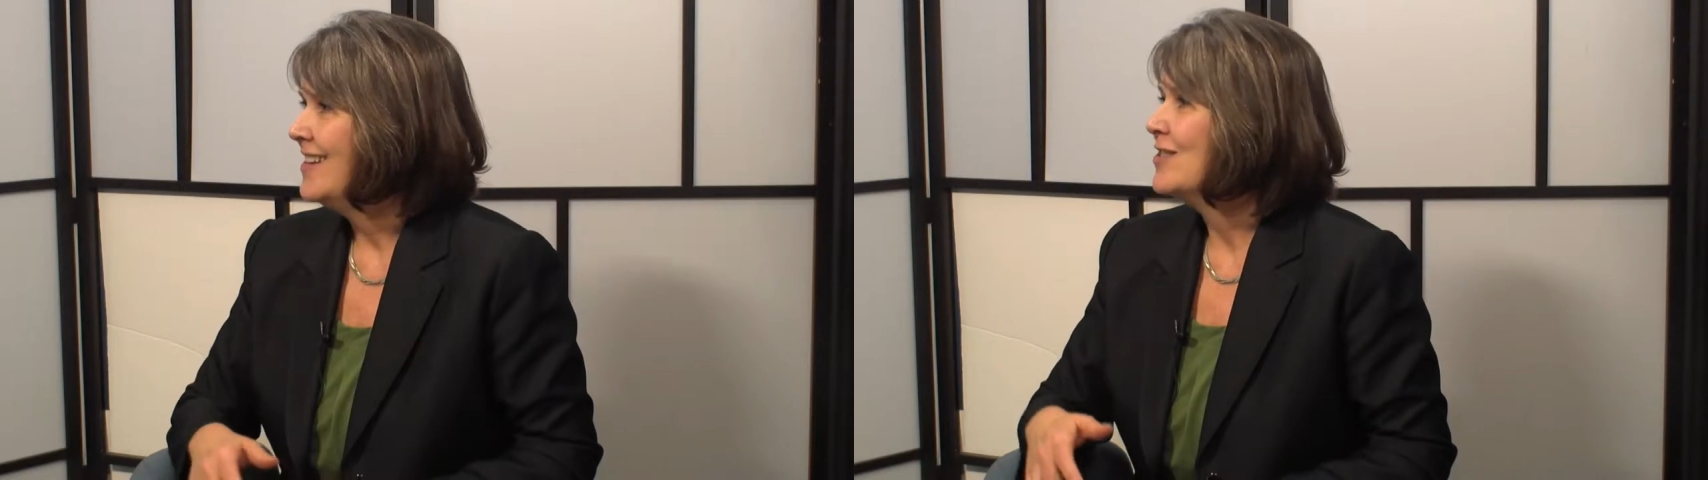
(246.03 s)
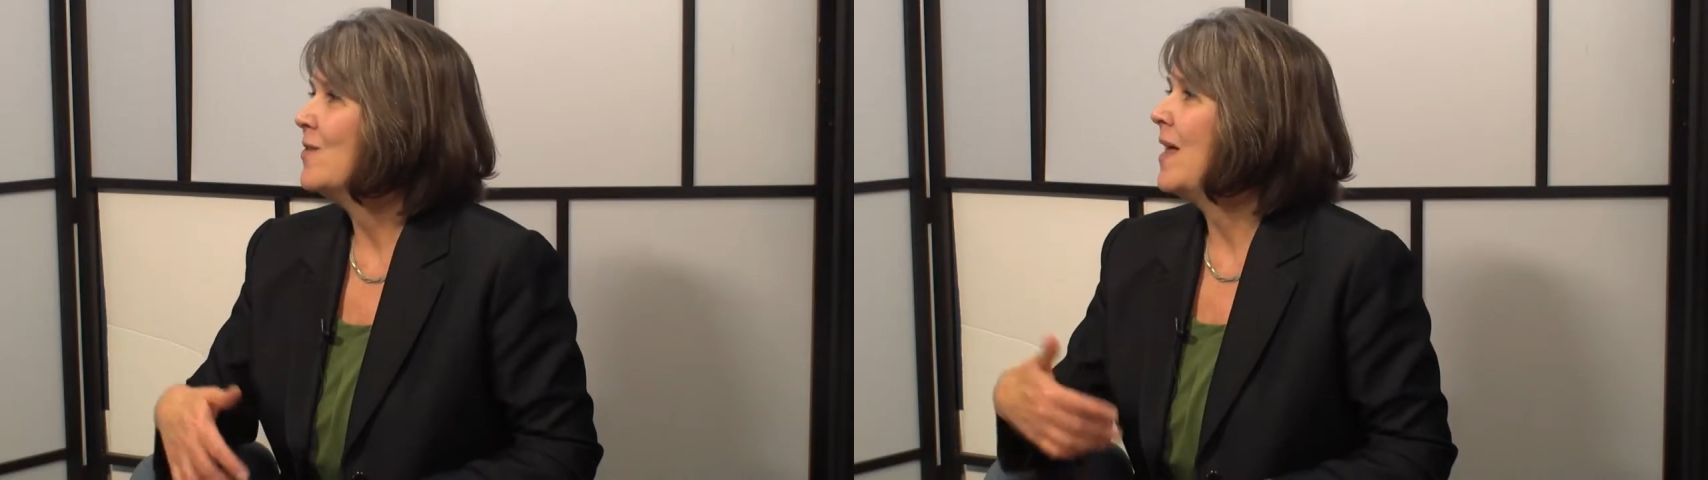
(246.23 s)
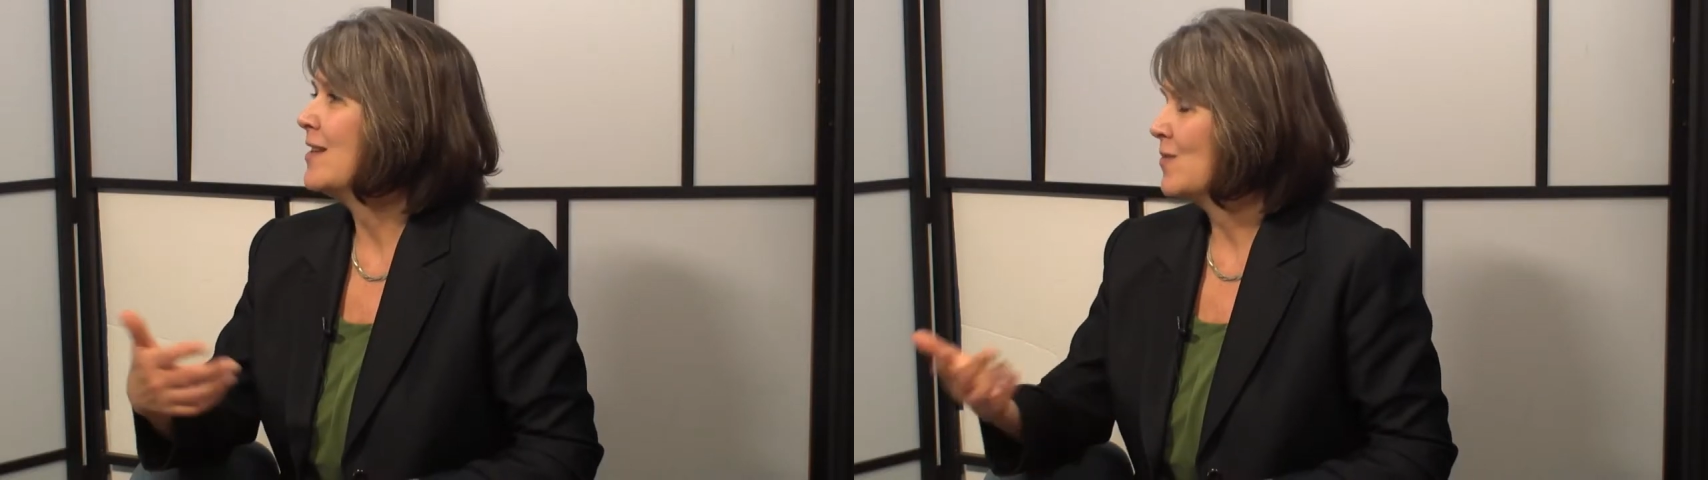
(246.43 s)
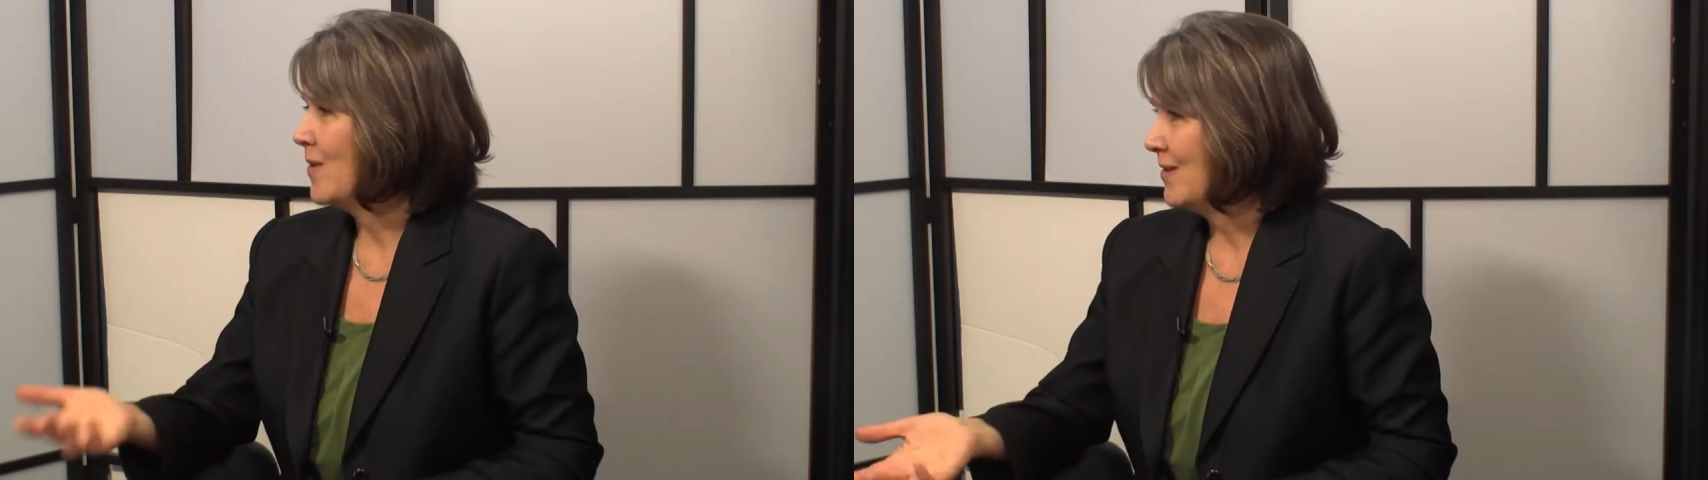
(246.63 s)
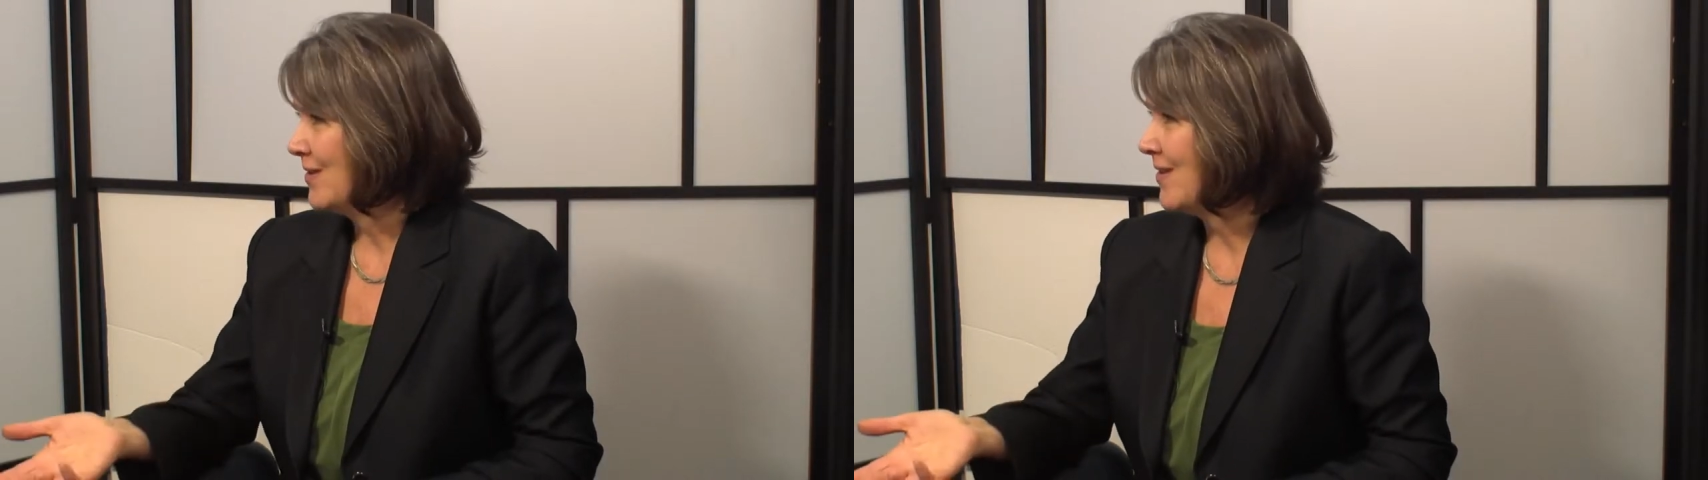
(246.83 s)
So that's
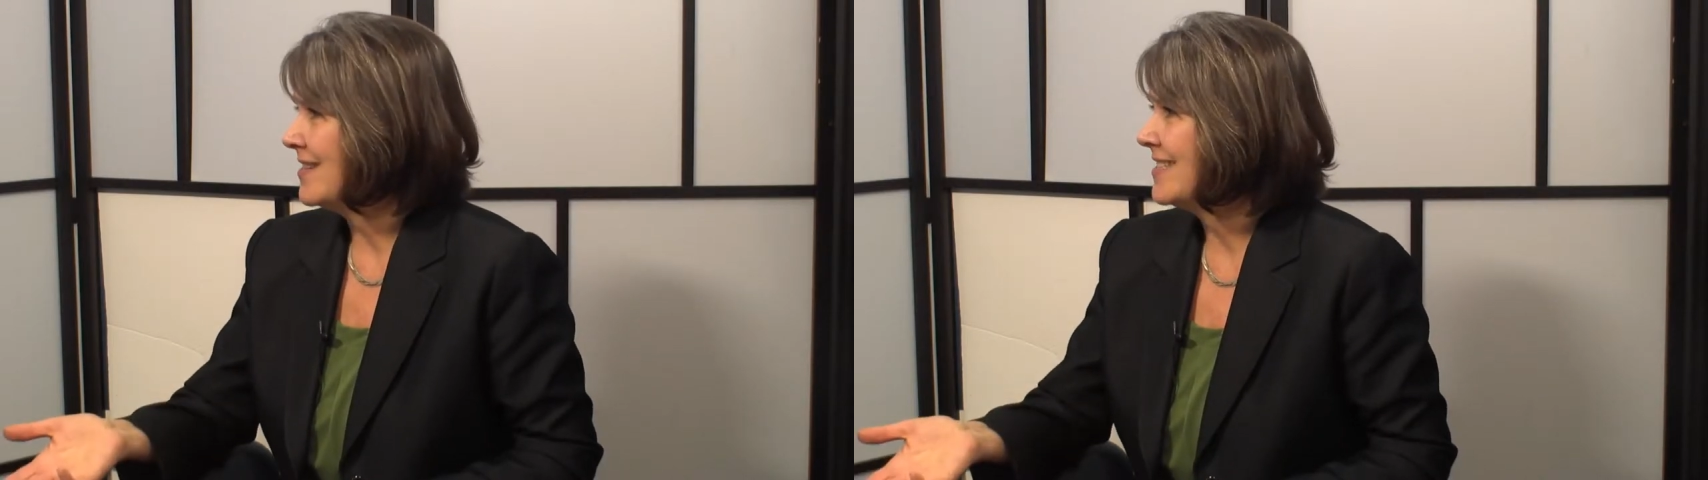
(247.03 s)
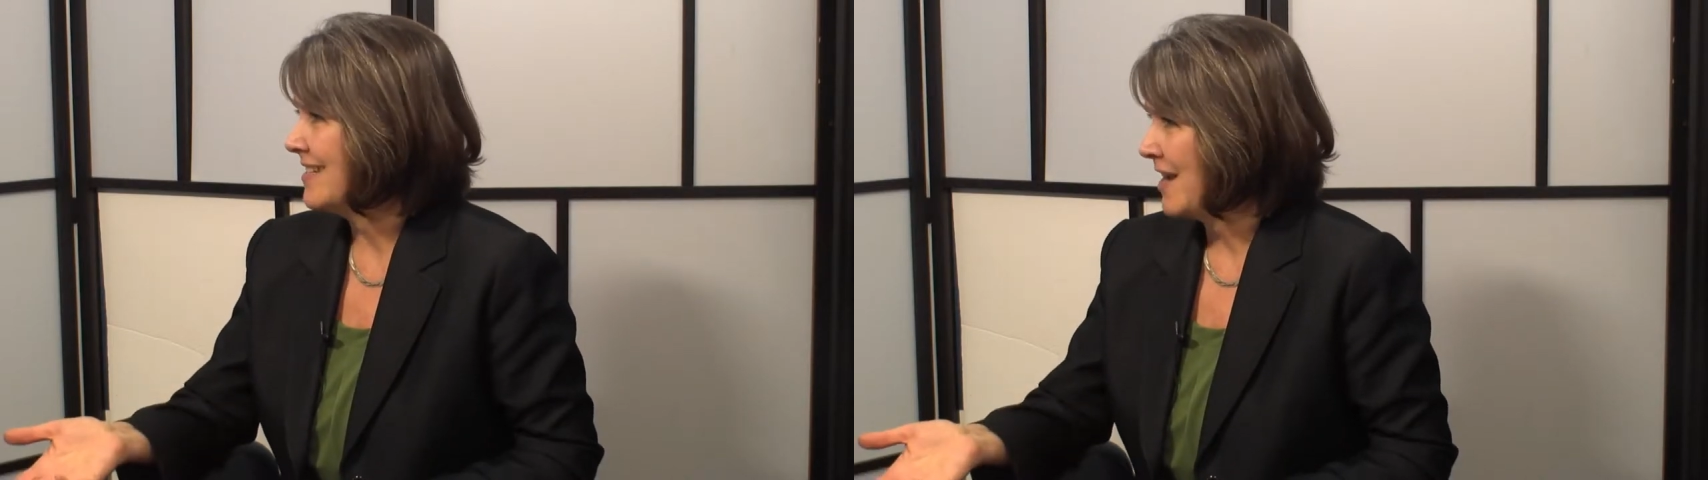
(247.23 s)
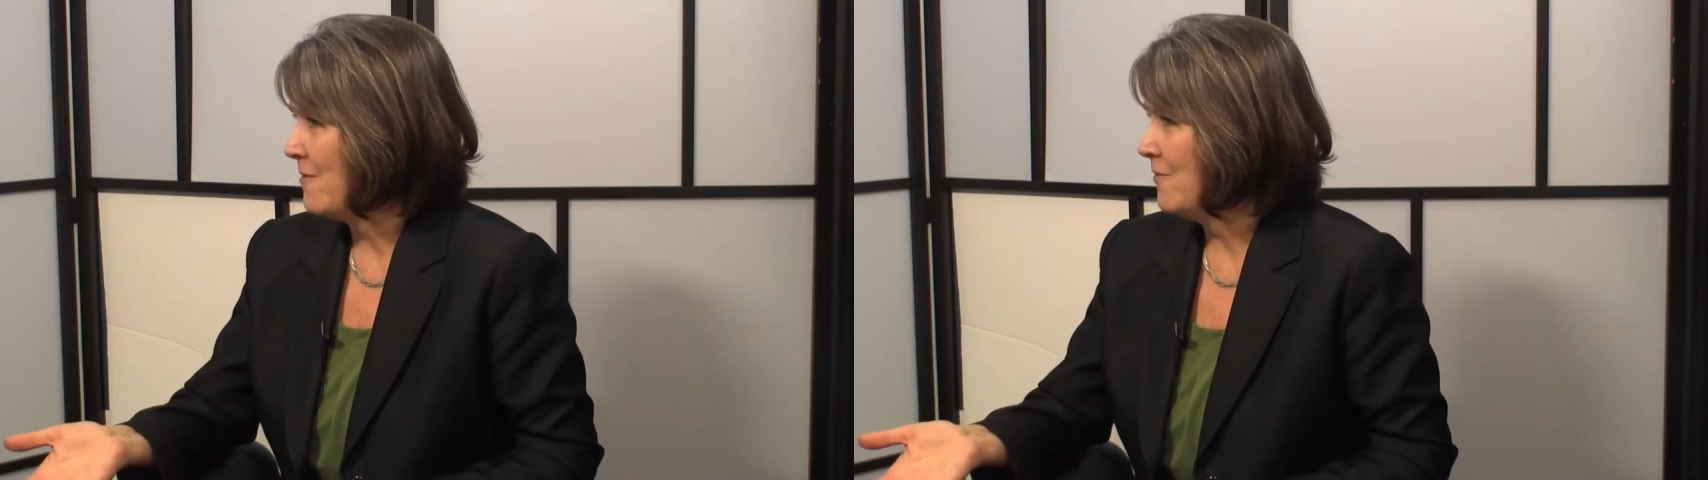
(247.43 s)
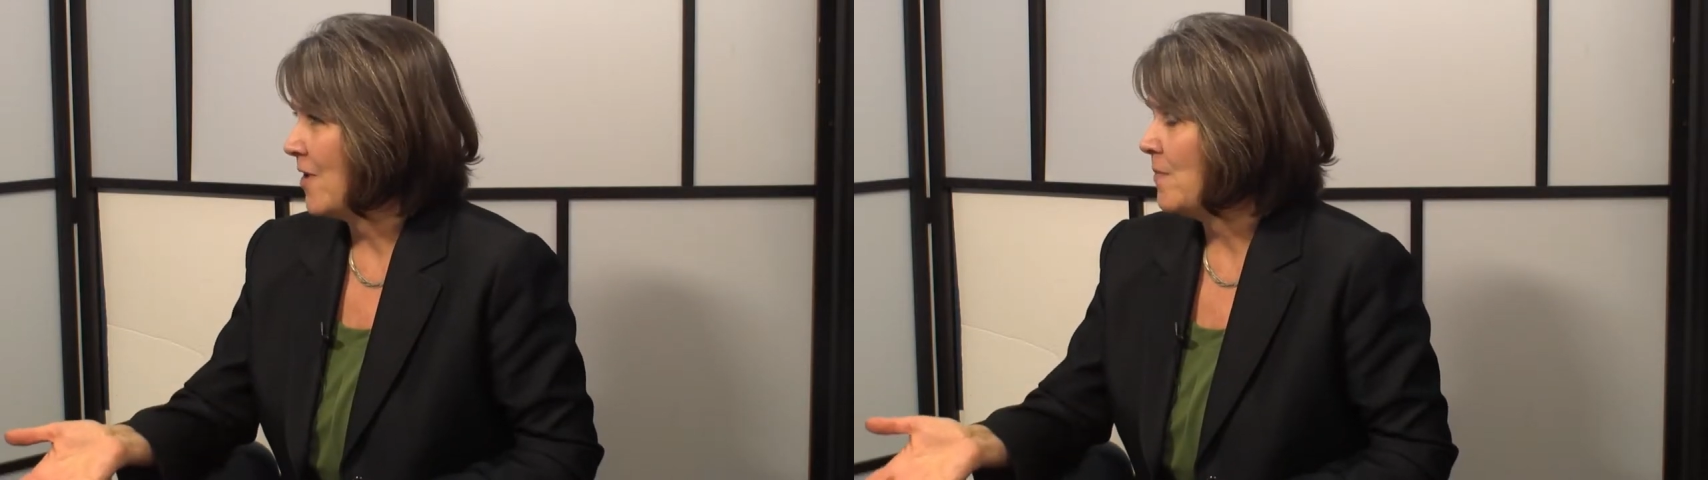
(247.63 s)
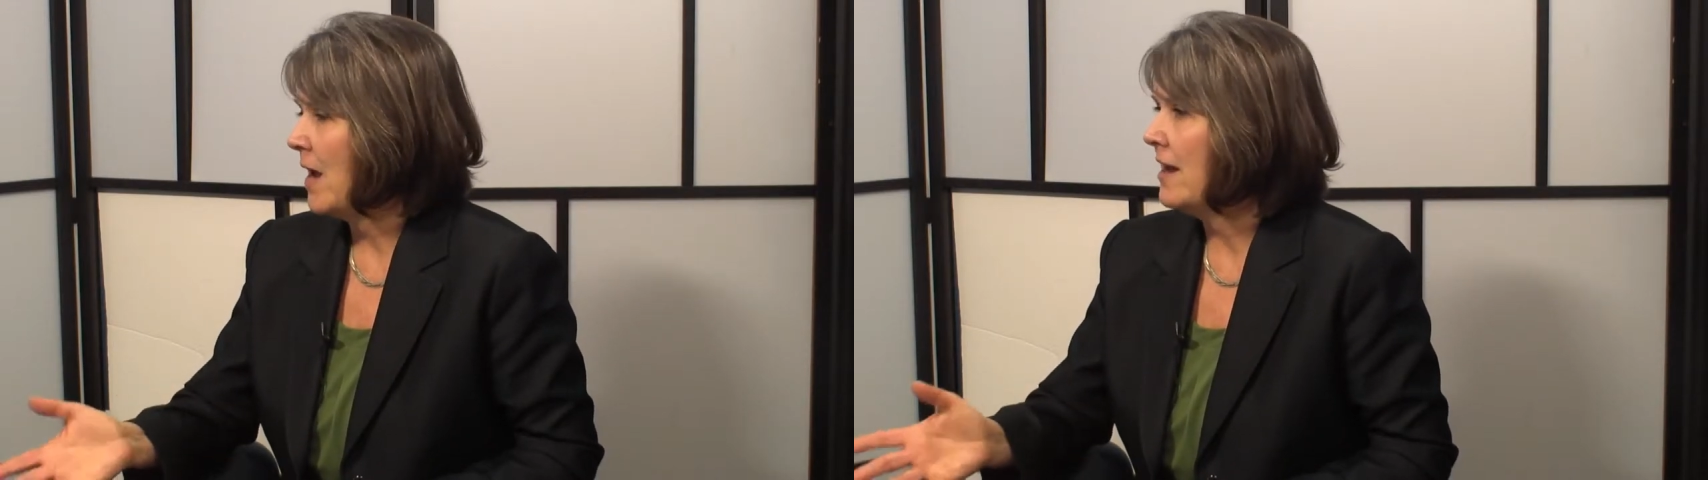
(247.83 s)
where it starts to come
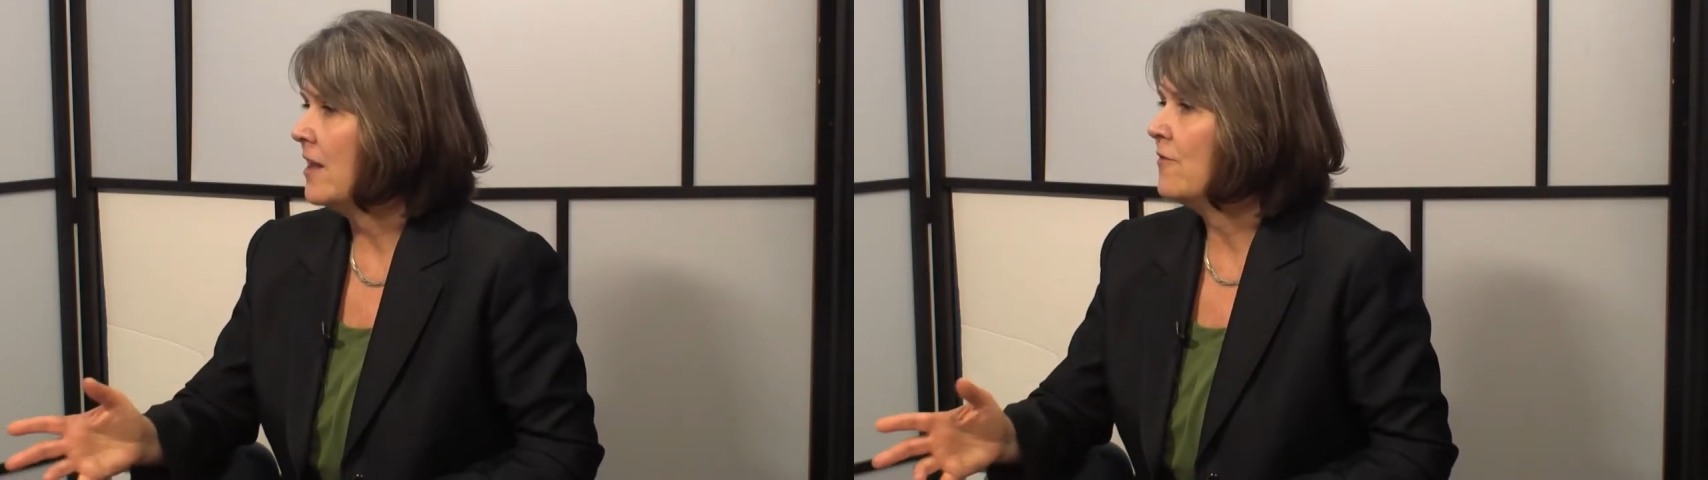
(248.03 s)
from. And sure.